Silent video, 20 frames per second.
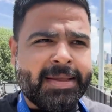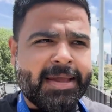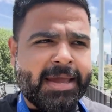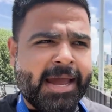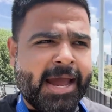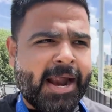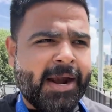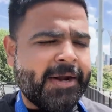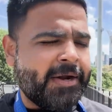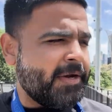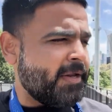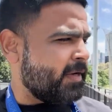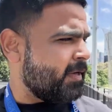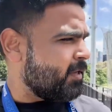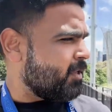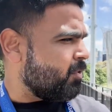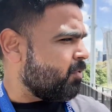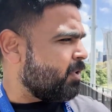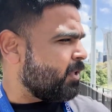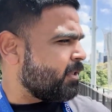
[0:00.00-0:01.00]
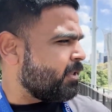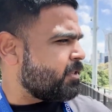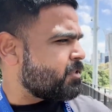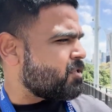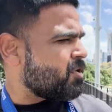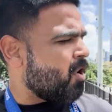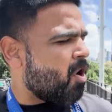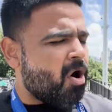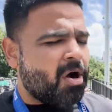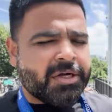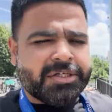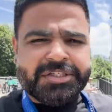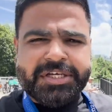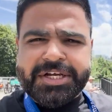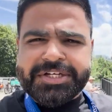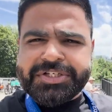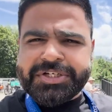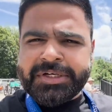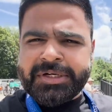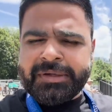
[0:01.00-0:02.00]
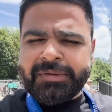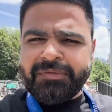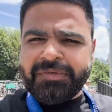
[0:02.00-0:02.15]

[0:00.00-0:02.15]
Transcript: And during this long session,